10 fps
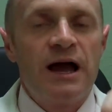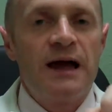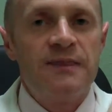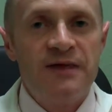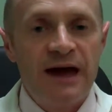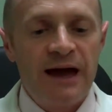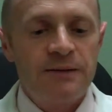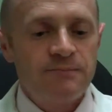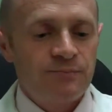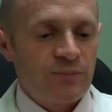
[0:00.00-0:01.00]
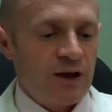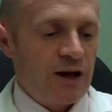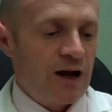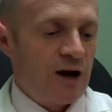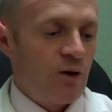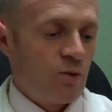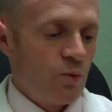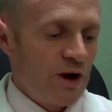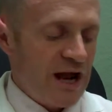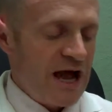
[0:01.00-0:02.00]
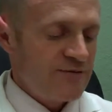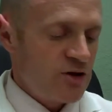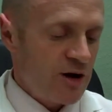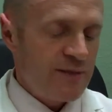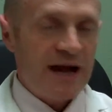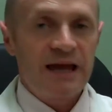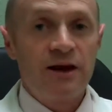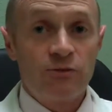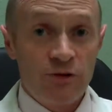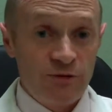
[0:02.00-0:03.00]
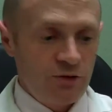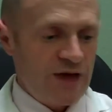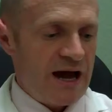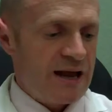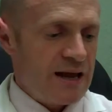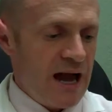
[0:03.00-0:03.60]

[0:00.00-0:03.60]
and then we're going to have you come back in and review that.